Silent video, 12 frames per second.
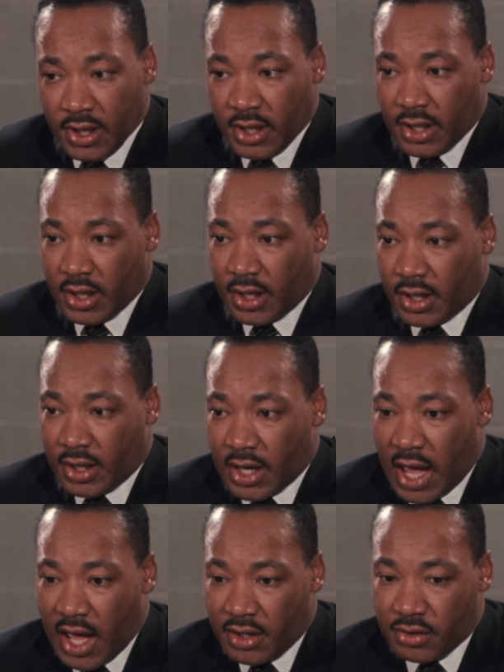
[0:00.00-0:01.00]
speech at a
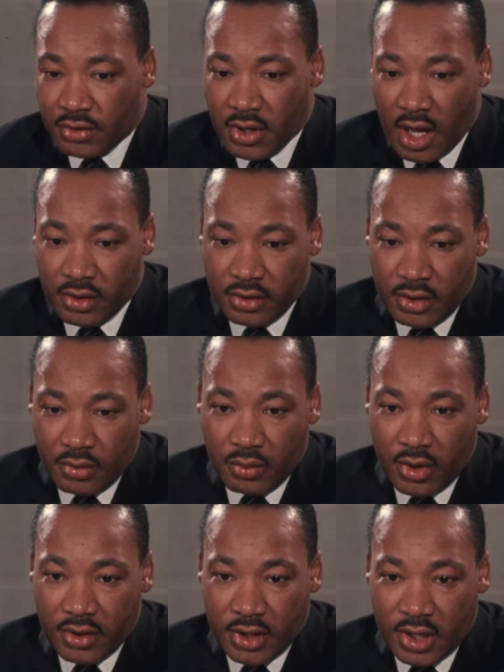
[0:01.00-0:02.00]
time. I do not
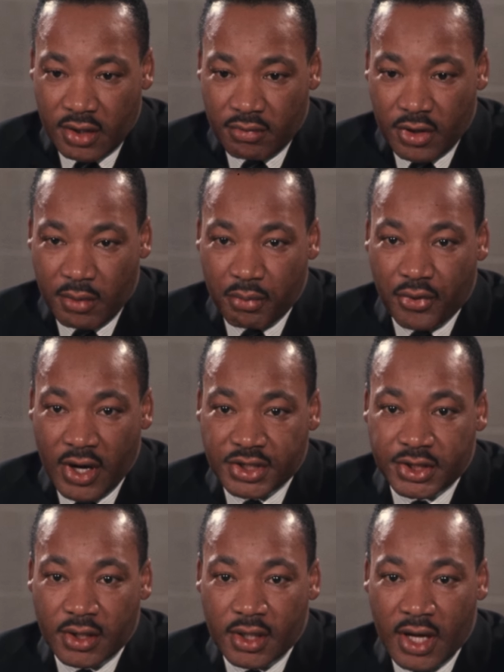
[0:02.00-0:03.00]
want to give the
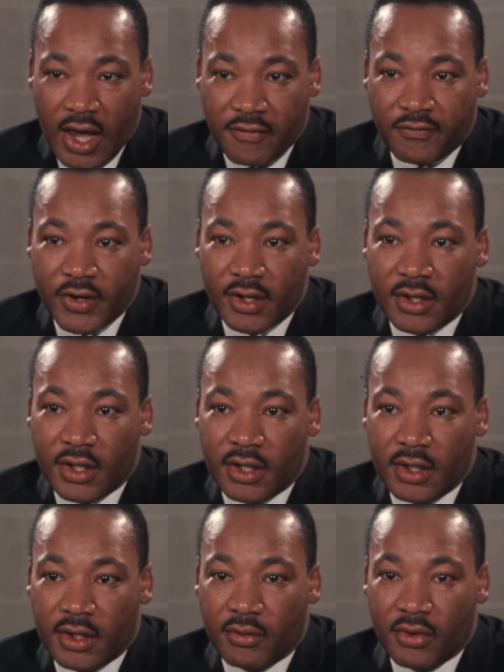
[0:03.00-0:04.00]
impression that I feel a
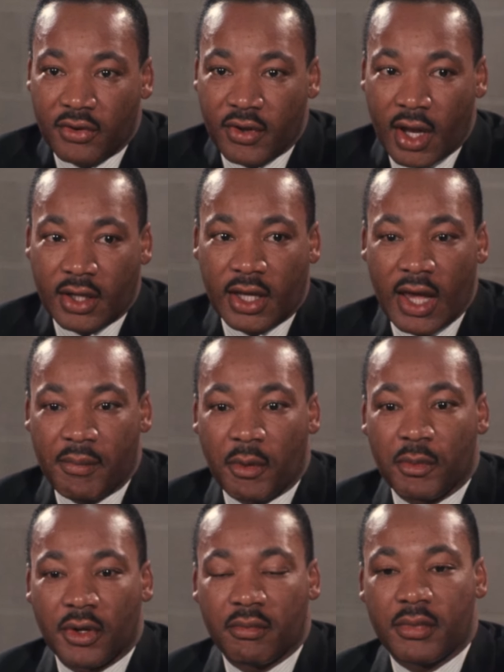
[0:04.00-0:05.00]
Negro is not
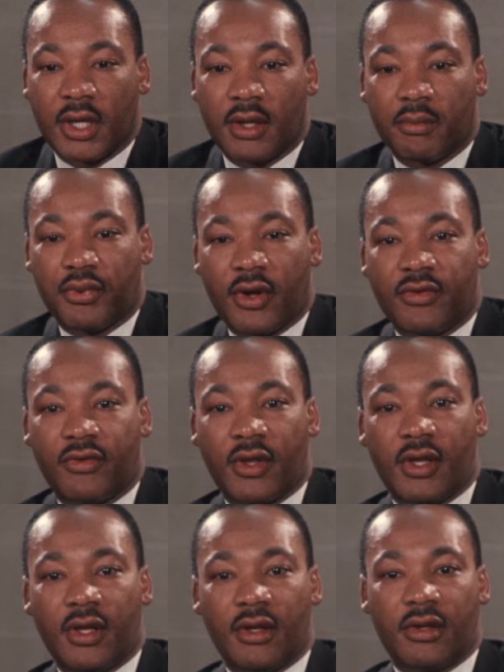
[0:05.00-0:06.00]
capable of being
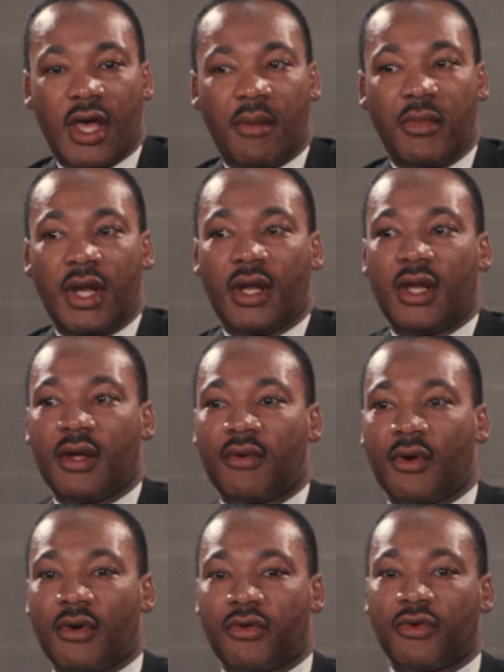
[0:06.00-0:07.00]
president. There are many
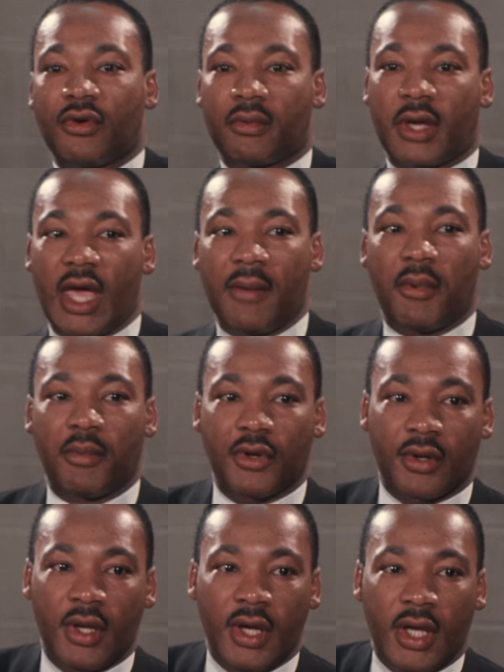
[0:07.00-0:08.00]
Negroes who are
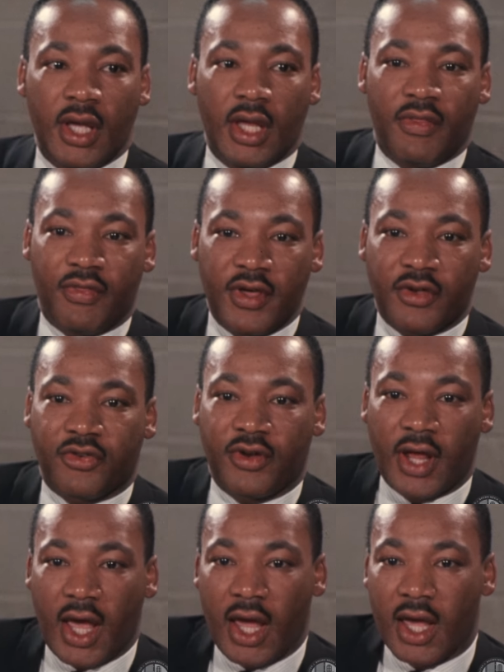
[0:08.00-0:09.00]
capable this
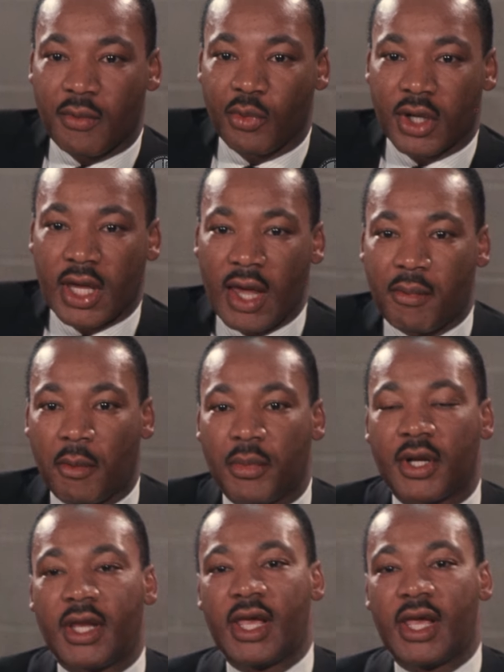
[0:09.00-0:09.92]
day and were capable